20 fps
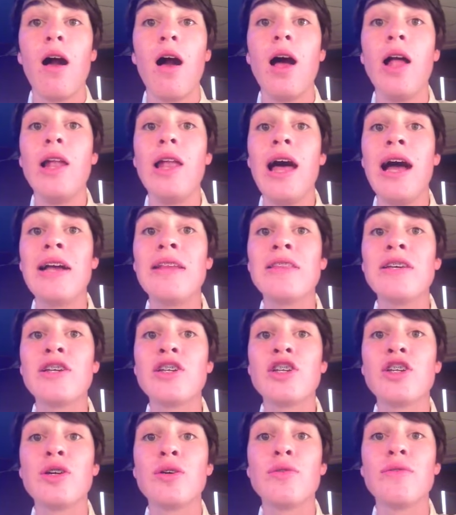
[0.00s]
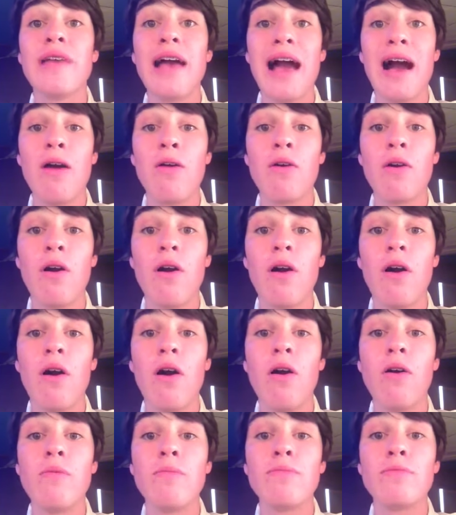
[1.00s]
A line that shows
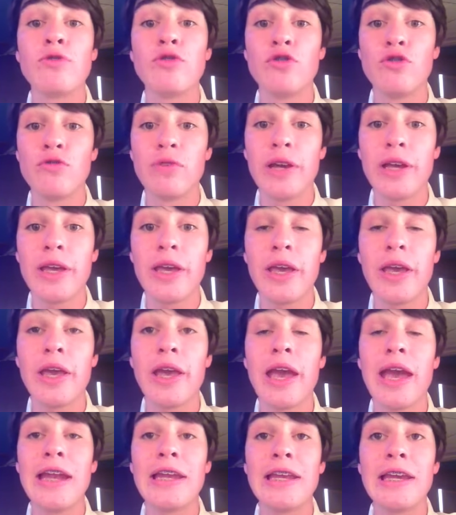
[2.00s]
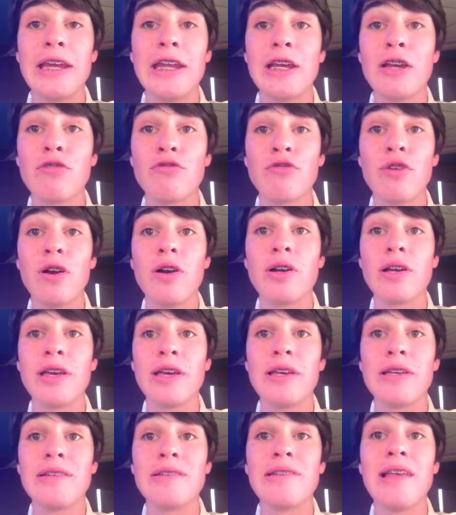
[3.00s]
alcohol, drinking, and getting drunk
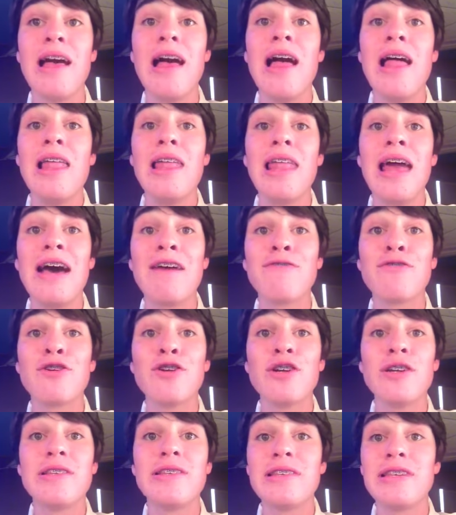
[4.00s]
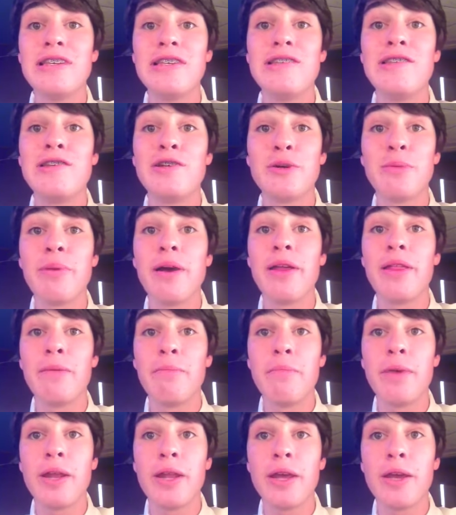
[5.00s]
is, "Laughter is easier by the
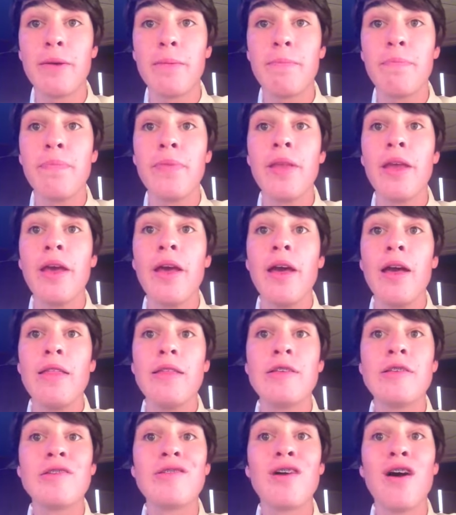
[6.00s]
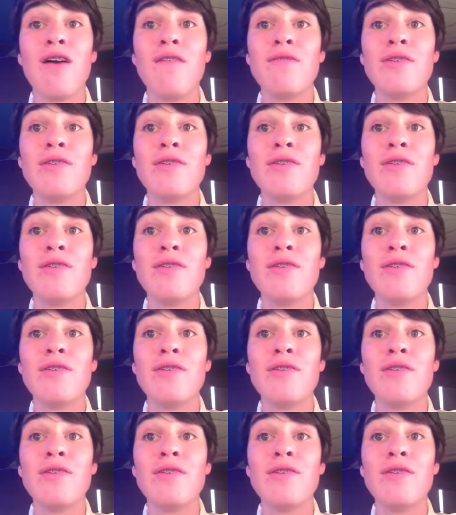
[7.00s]
minute." This is